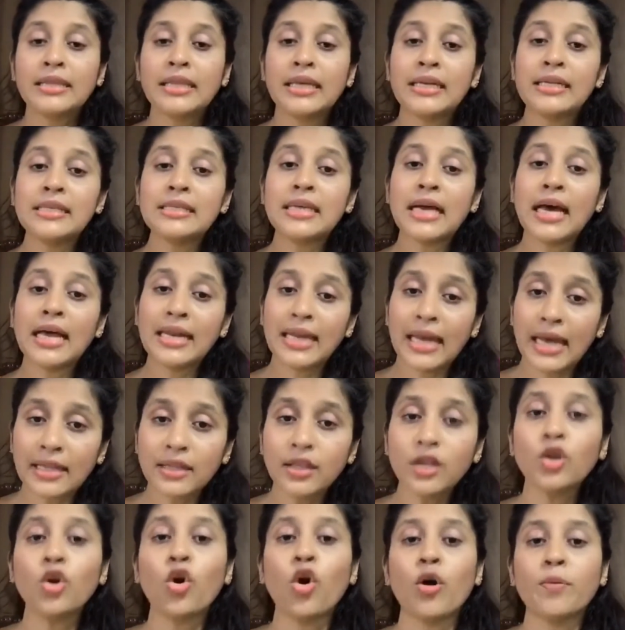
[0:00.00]
there is
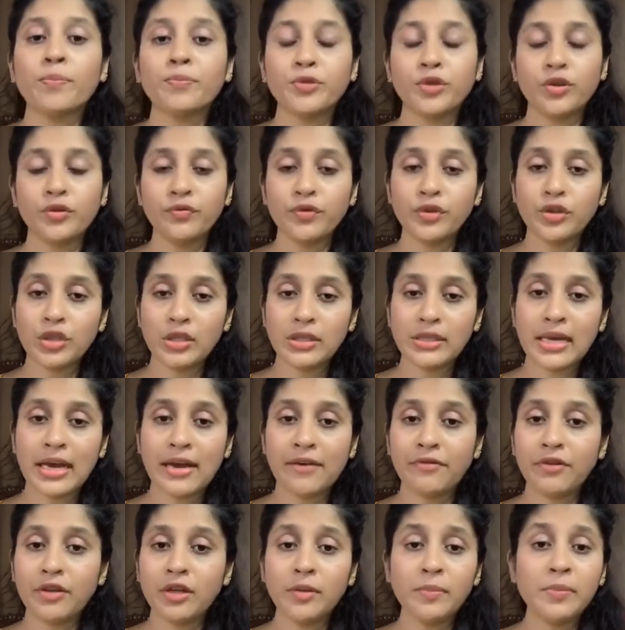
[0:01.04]
another option which is
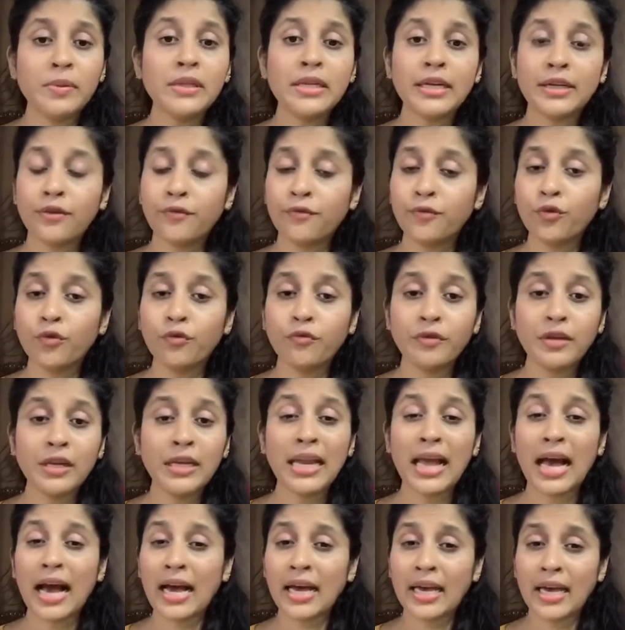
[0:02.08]
available that if you
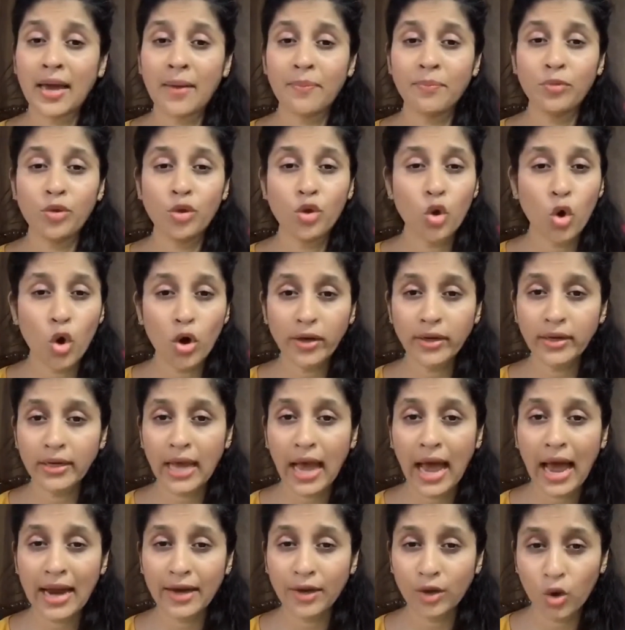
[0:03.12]
feel I am not
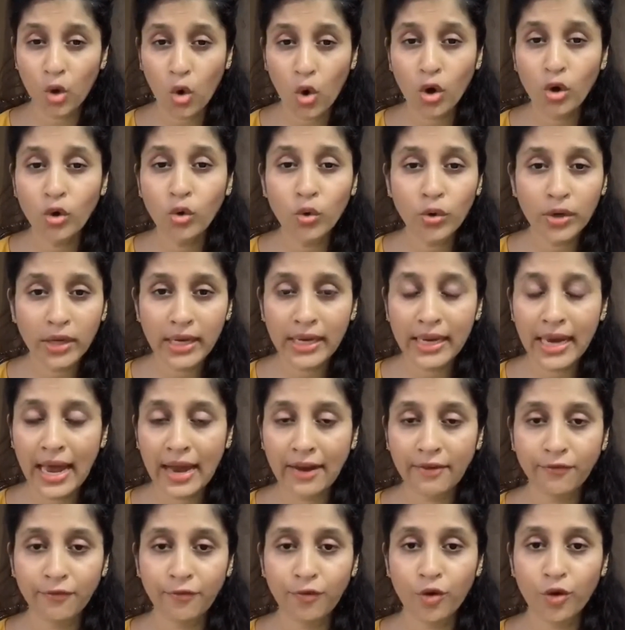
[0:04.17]
at all looking
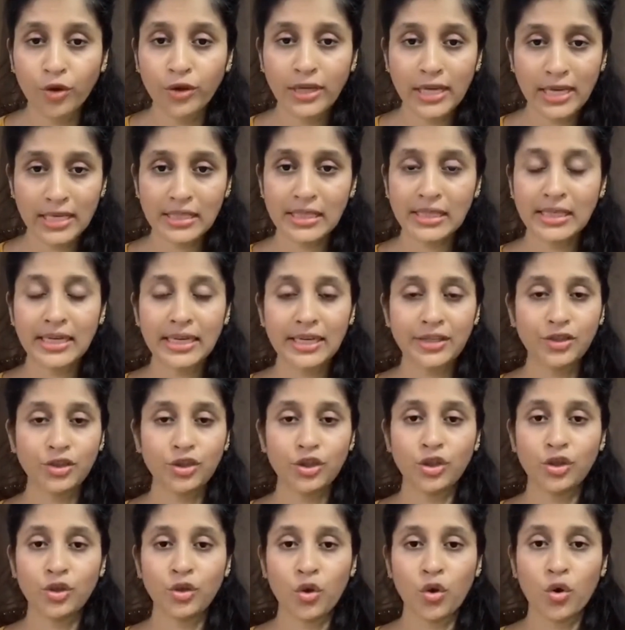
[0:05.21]
at for
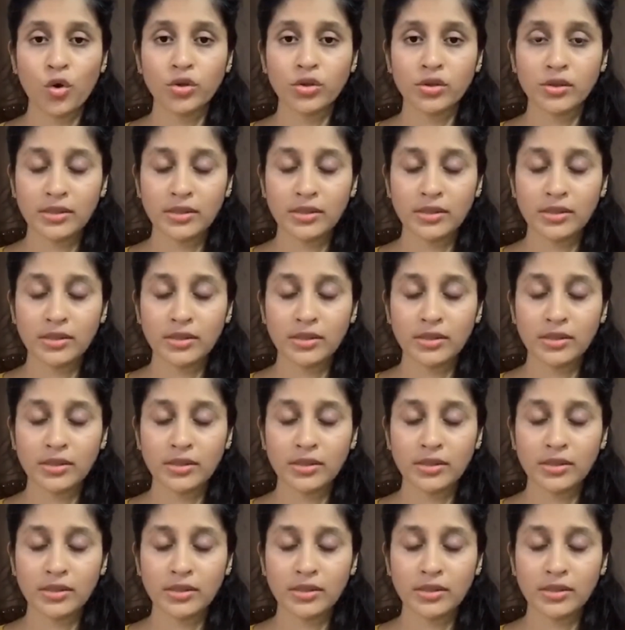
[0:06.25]
dissertation or